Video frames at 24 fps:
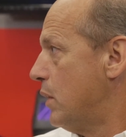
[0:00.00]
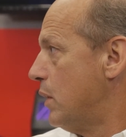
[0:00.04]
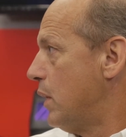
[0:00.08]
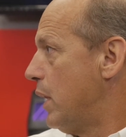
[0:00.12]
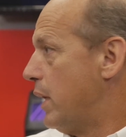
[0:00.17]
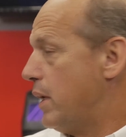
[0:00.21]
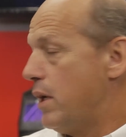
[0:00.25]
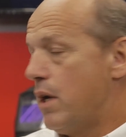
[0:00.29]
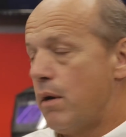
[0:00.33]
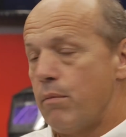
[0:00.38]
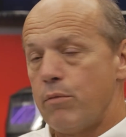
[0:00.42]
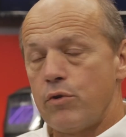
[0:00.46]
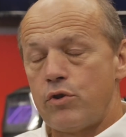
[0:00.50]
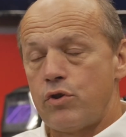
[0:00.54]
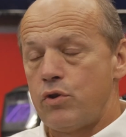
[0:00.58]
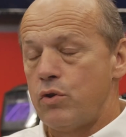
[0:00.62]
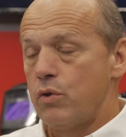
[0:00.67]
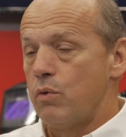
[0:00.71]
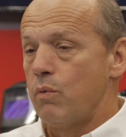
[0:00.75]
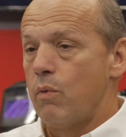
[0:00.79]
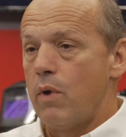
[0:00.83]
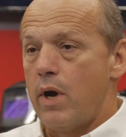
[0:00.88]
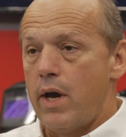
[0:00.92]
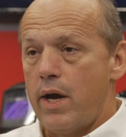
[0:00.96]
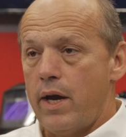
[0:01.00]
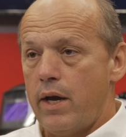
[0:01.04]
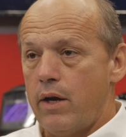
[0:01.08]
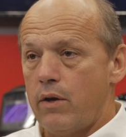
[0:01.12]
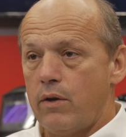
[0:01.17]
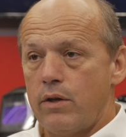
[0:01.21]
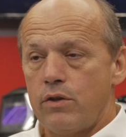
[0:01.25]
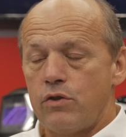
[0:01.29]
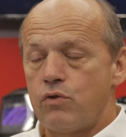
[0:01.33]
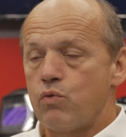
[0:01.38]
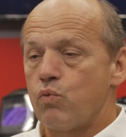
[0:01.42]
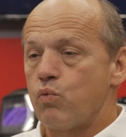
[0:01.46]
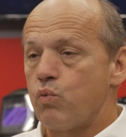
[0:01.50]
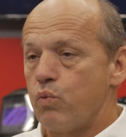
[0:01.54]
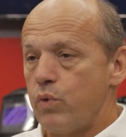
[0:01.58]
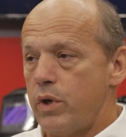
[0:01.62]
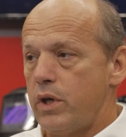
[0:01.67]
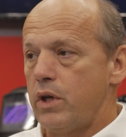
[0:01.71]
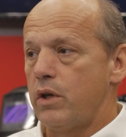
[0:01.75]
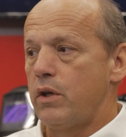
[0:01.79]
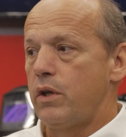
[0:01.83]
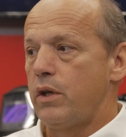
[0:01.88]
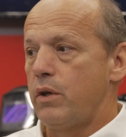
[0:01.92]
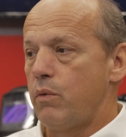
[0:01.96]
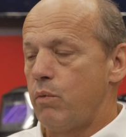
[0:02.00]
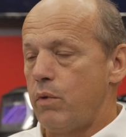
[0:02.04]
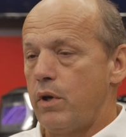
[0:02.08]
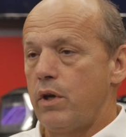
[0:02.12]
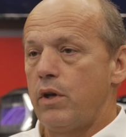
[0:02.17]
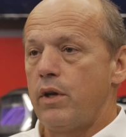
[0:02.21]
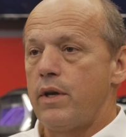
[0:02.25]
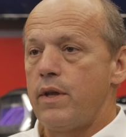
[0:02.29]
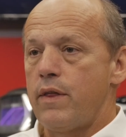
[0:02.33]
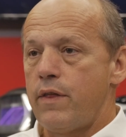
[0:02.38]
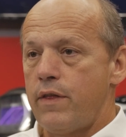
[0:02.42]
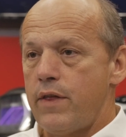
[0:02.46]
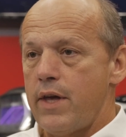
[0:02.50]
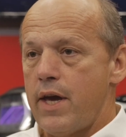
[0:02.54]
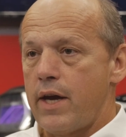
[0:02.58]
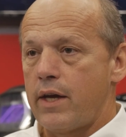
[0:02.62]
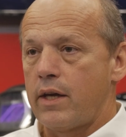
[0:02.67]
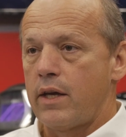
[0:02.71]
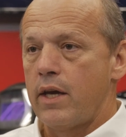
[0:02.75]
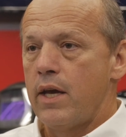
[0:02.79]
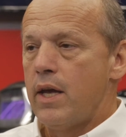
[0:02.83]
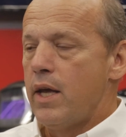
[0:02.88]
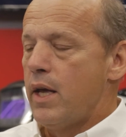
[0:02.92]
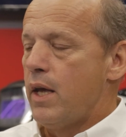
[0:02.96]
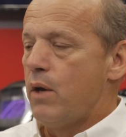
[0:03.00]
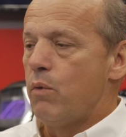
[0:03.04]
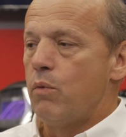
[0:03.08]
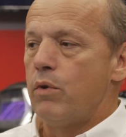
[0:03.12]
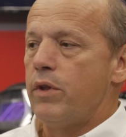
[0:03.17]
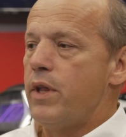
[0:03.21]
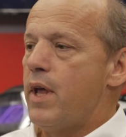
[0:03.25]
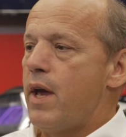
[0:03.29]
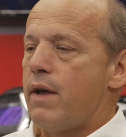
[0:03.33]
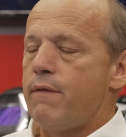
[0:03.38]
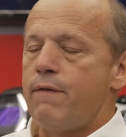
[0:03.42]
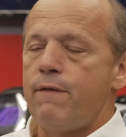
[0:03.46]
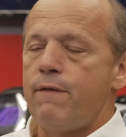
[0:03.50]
And number 2 wire is really, really thick. It will not